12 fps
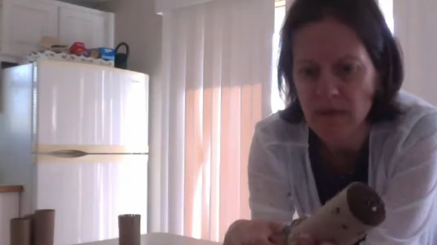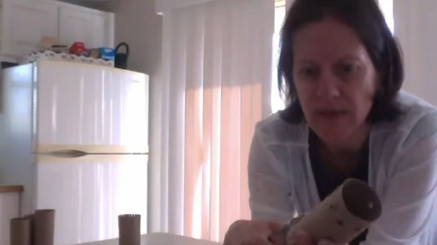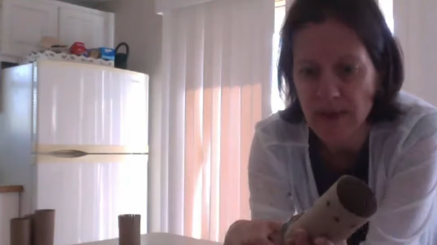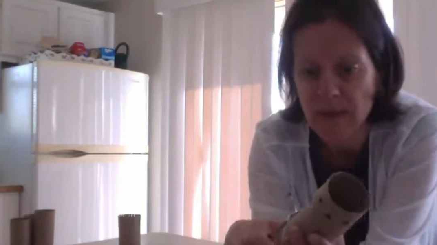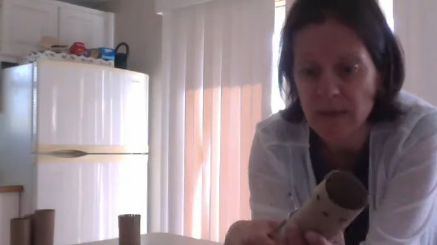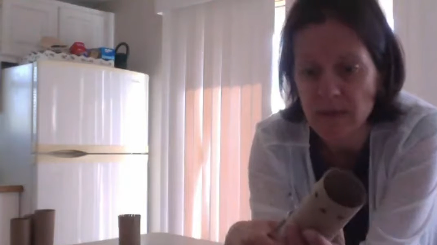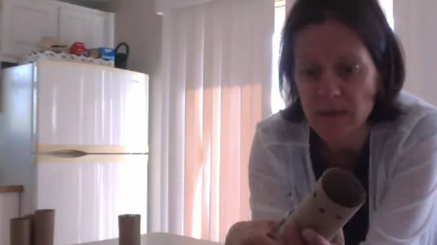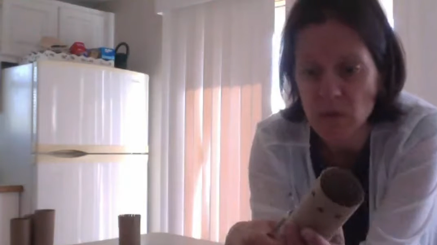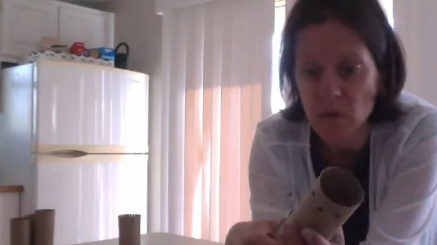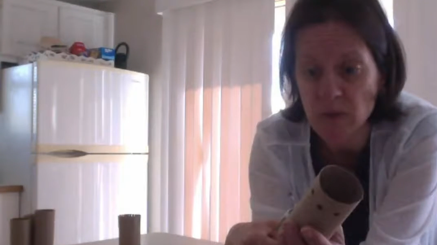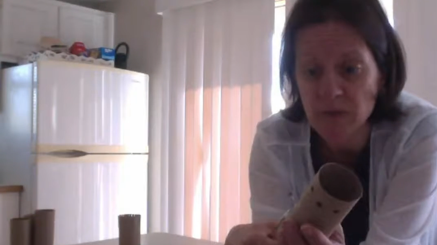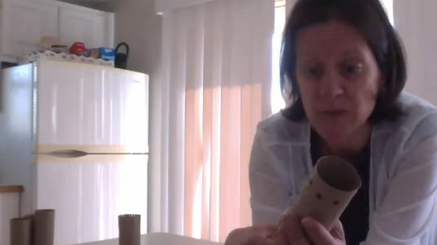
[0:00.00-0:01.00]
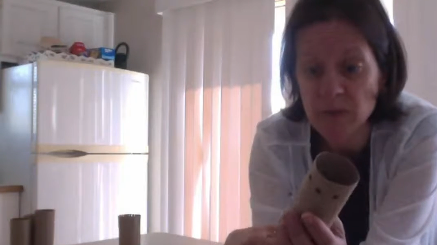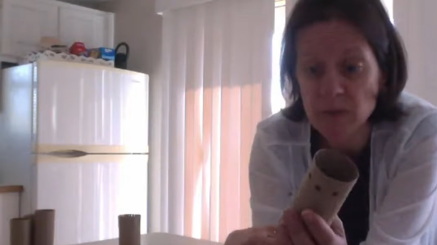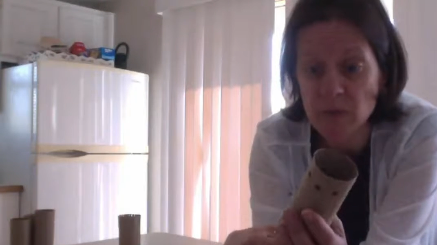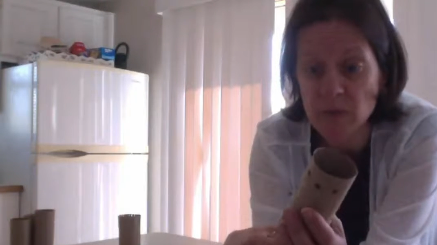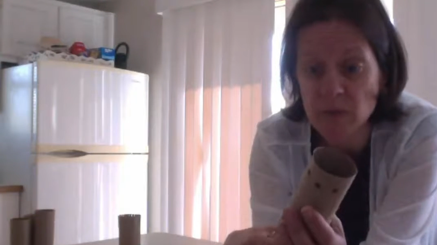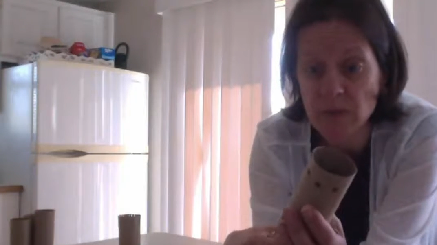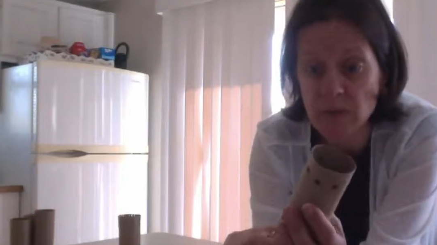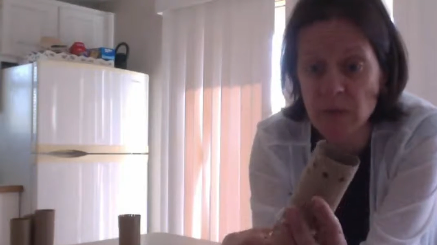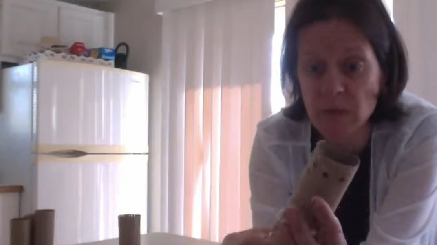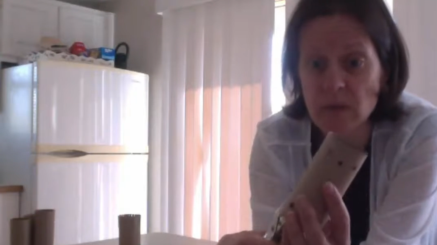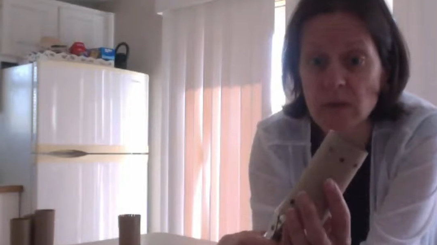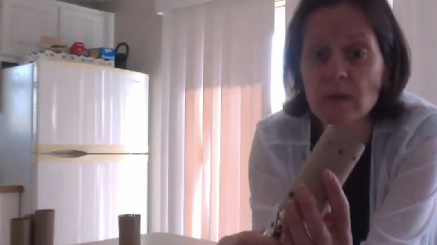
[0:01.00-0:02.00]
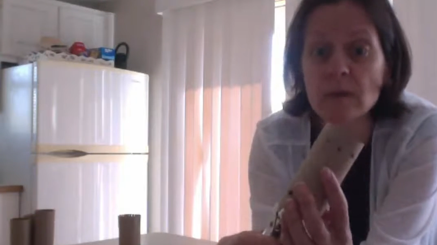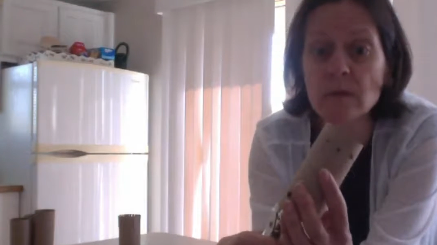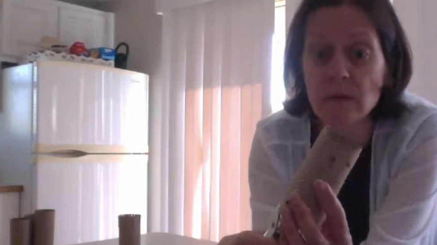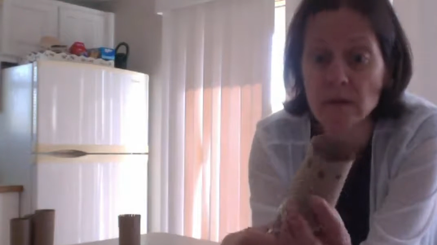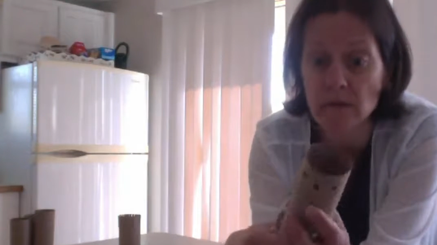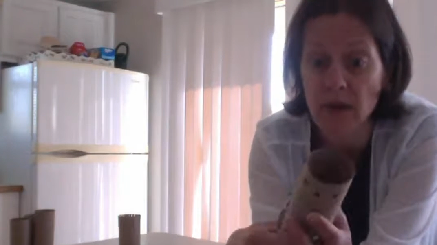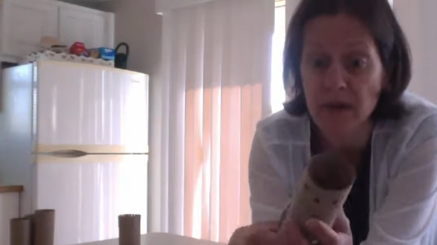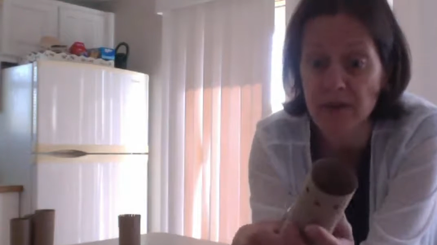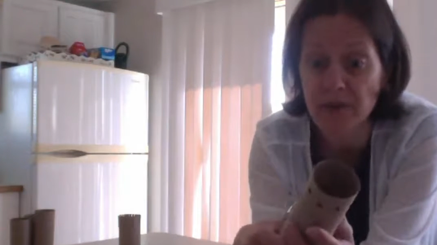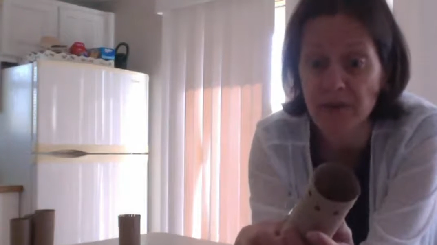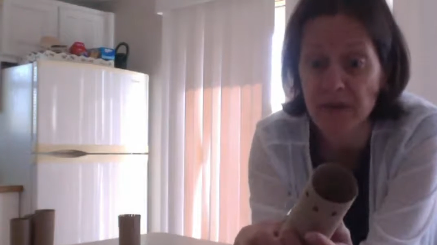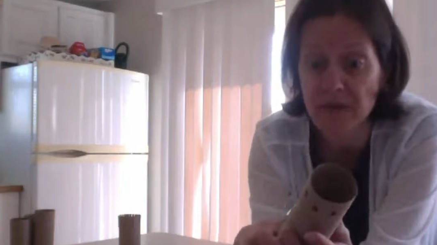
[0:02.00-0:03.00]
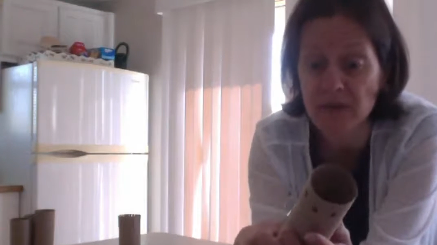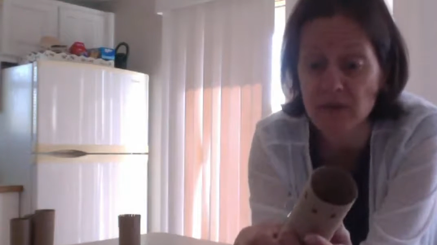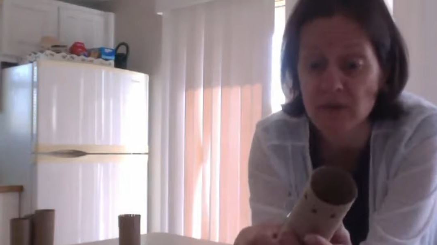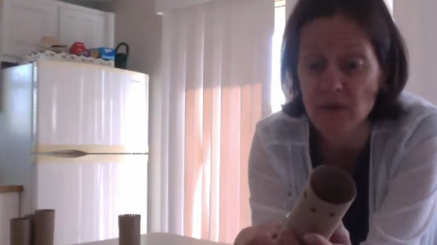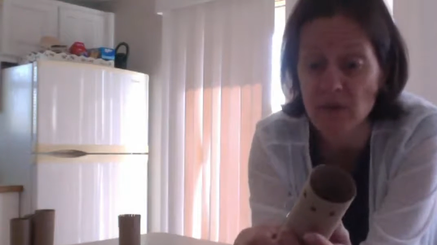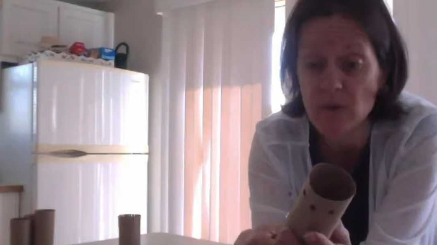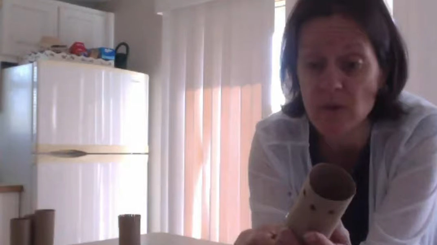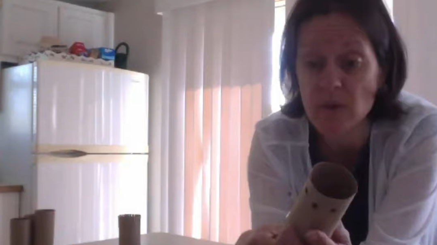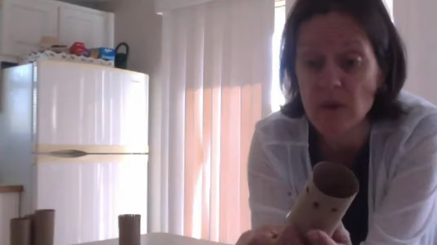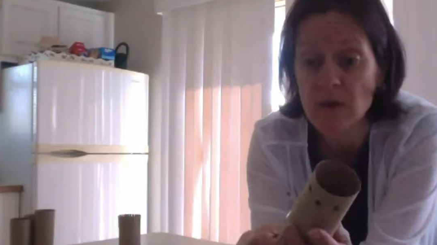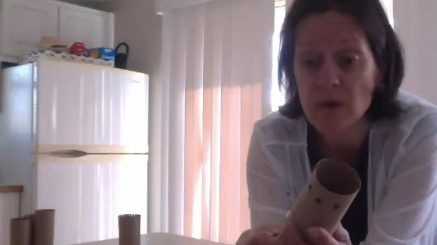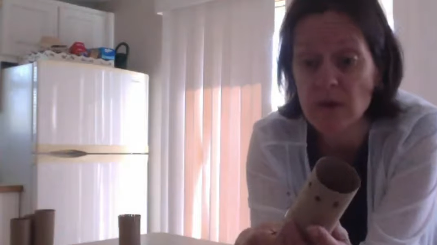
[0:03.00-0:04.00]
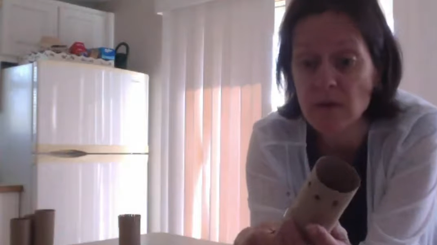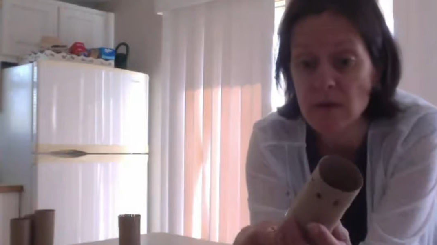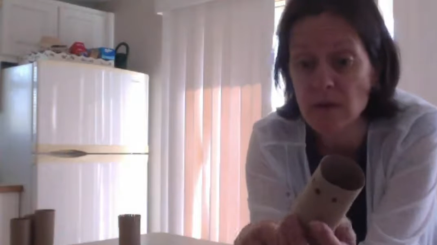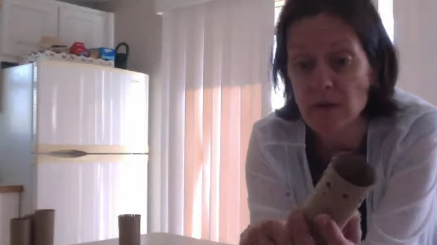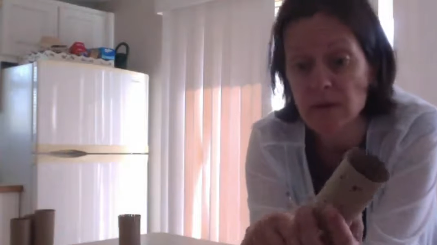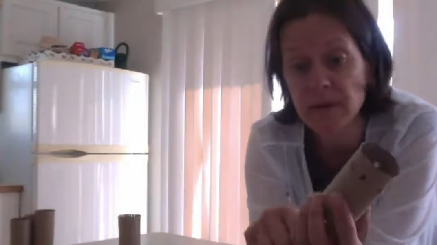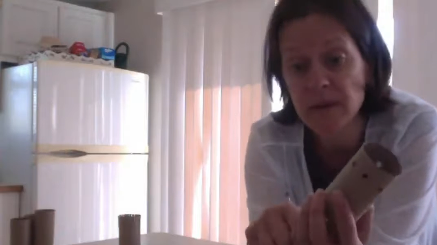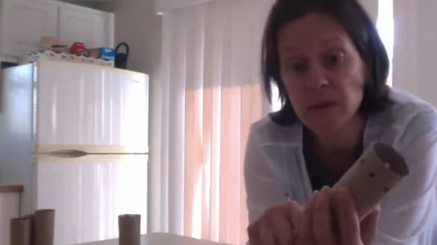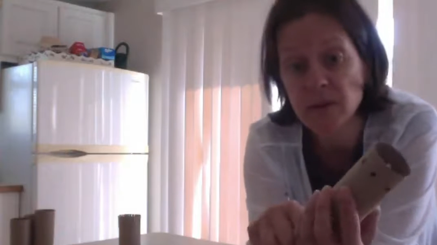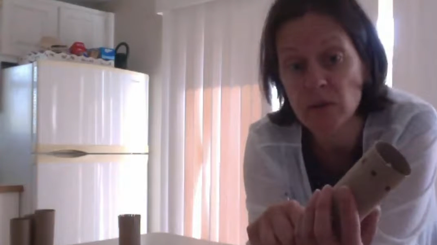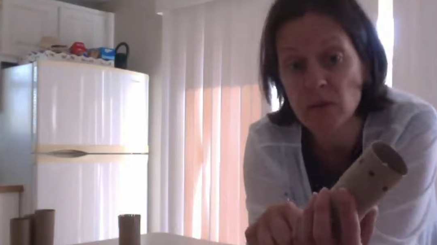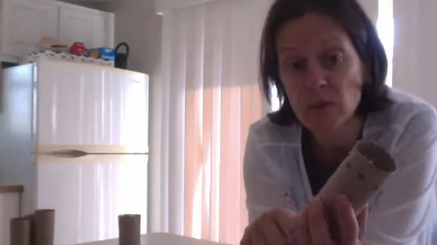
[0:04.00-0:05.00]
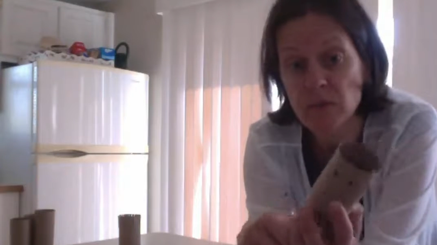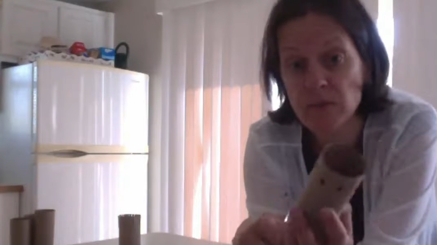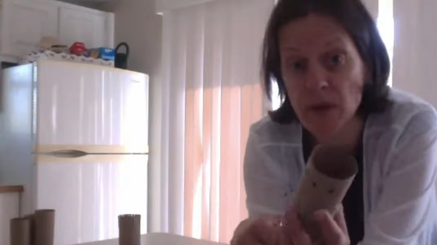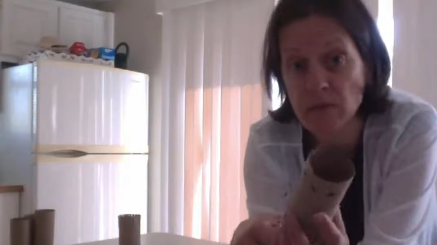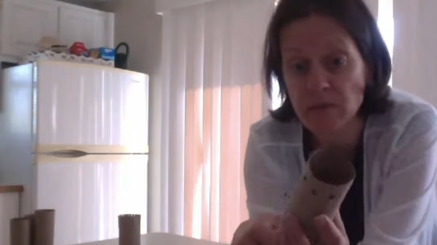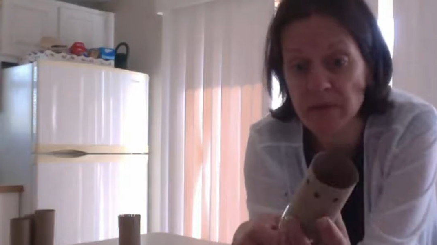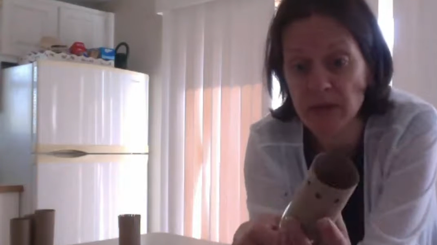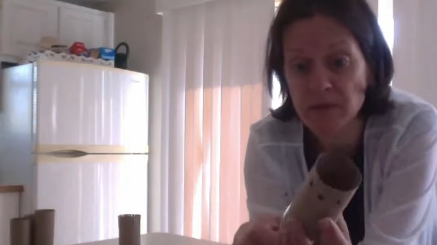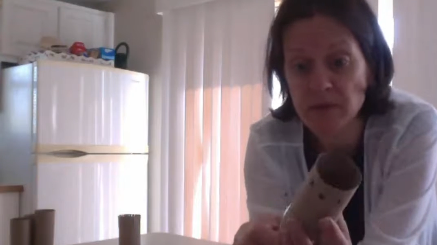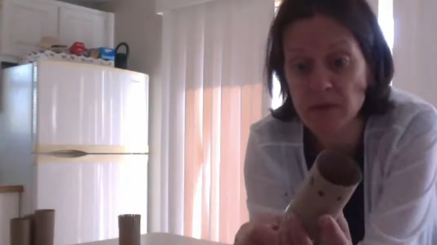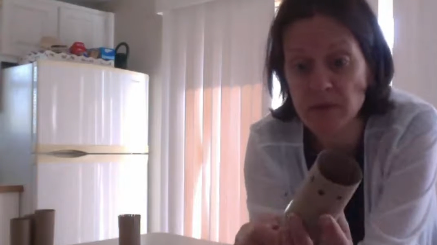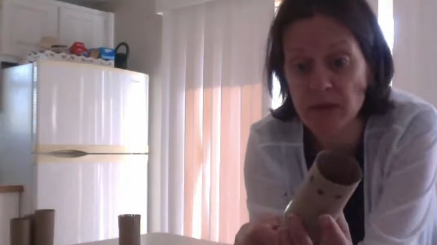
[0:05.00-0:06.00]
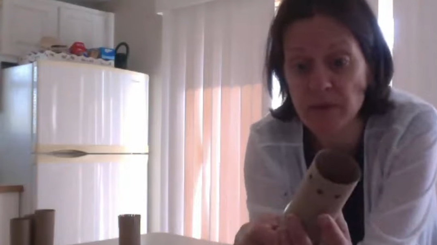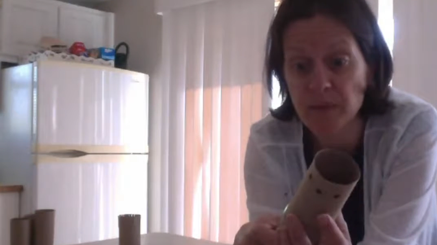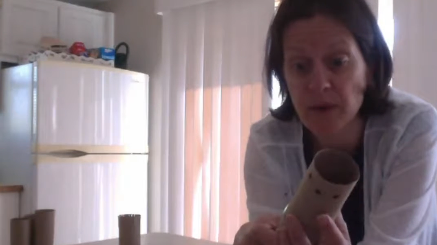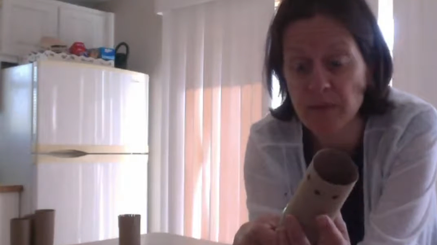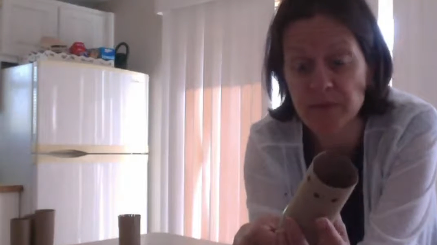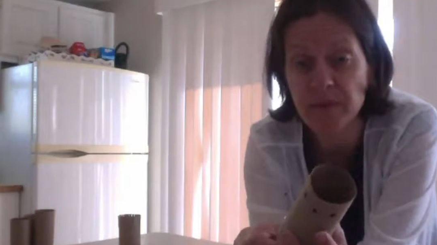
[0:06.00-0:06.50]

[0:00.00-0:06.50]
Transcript: the toilet paper rolls are kind of thick, so an adult will probably have to do that part.